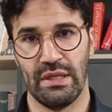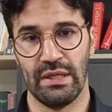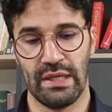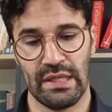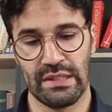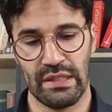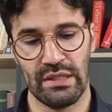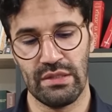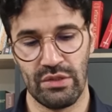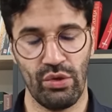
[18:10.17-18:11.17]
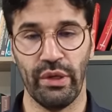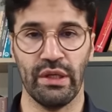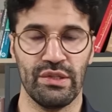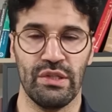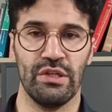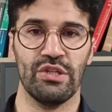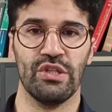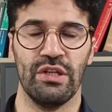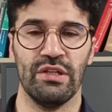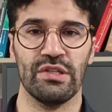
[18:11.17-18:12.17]
uh, as he's showing us in this
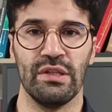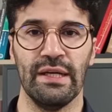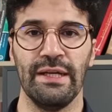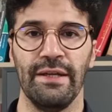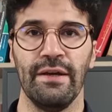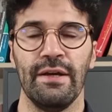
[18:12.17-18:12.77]
in this line.